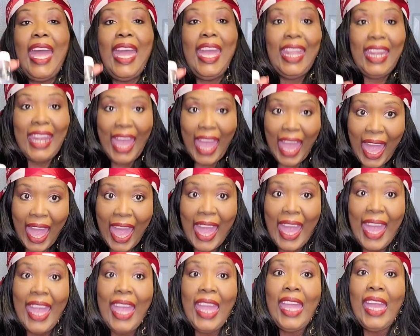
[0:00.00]
And
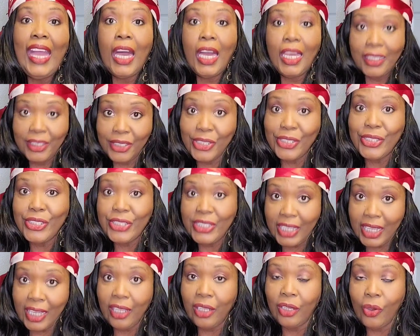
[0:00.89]
I
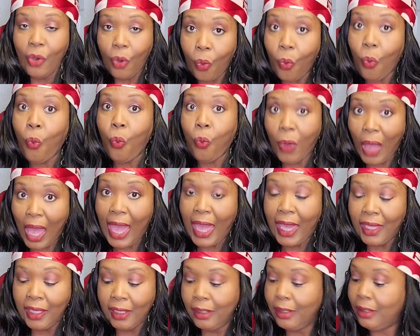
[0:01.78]
understand
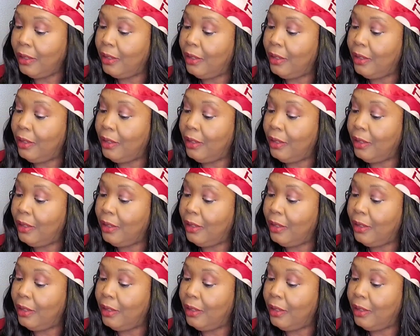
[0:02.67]
why.